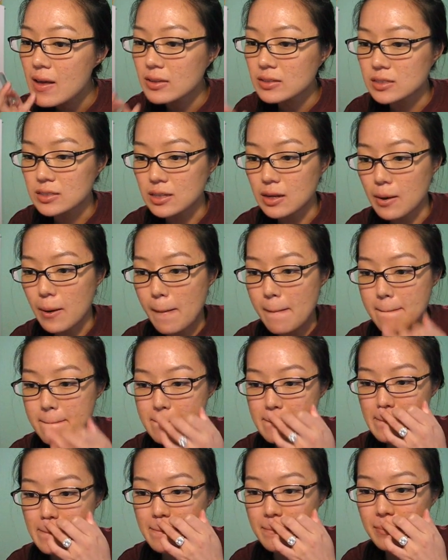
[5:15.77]
So
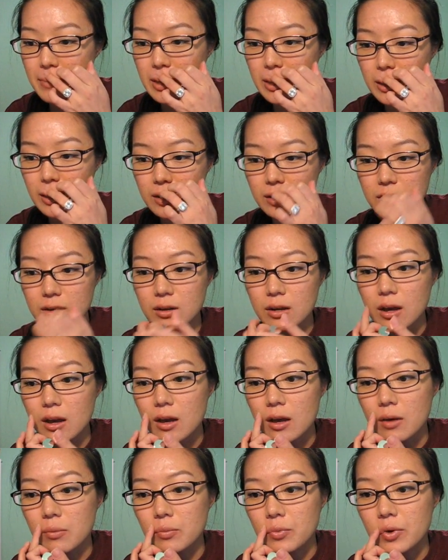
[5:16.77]
here
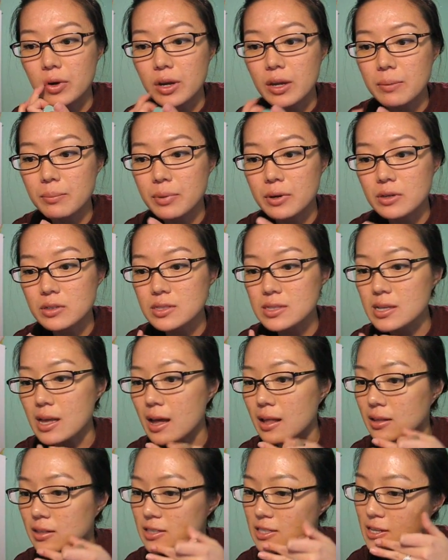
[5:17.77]
I'm wearing
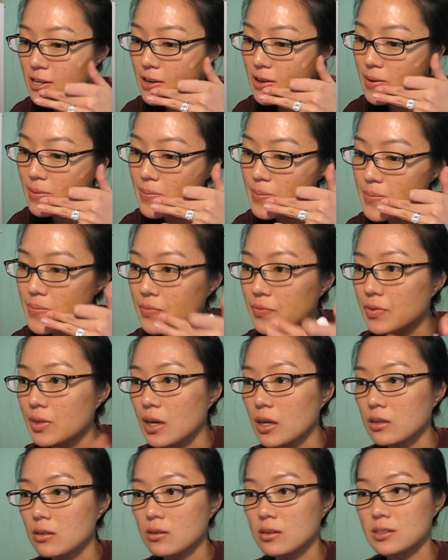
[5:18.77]
personality
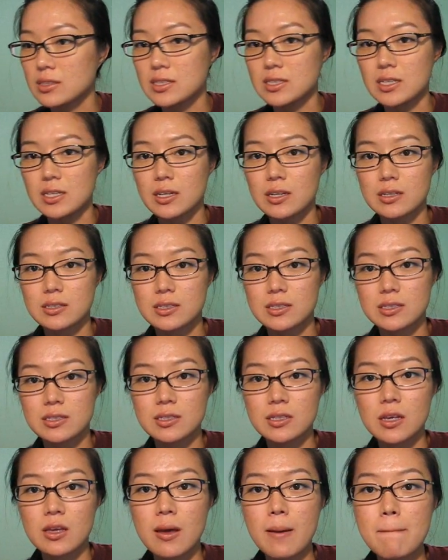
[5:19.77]
and you could see it's
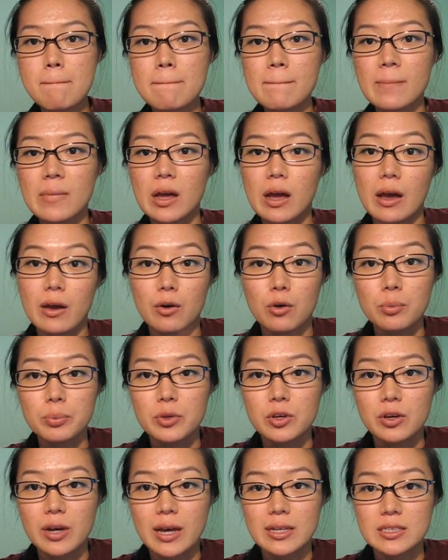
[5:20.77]
I hope
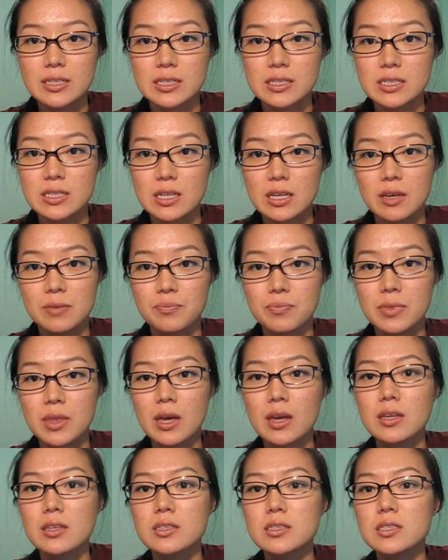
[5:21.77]
you guys could see
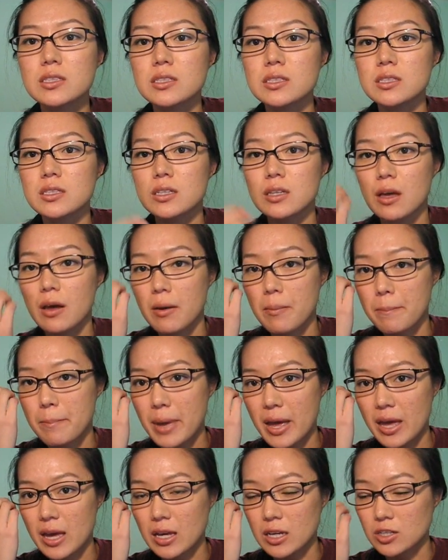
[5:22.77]
that it's
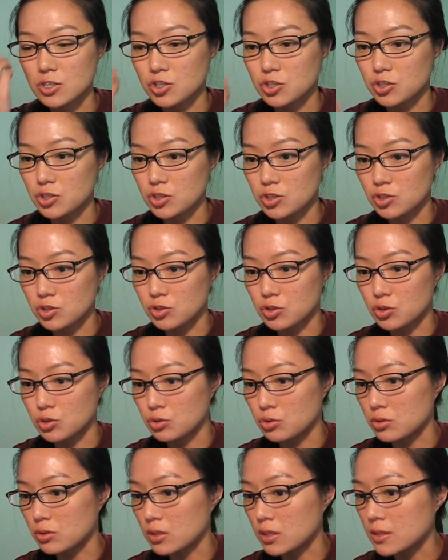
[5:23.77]
beige,
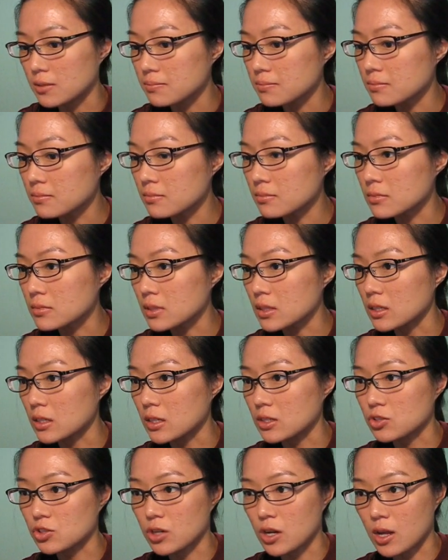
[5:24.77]

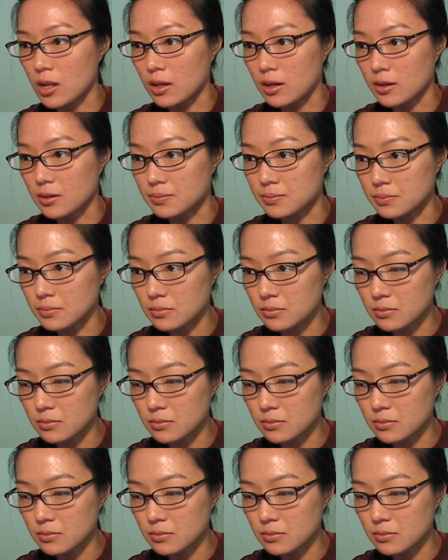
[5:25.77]
nude-ish color.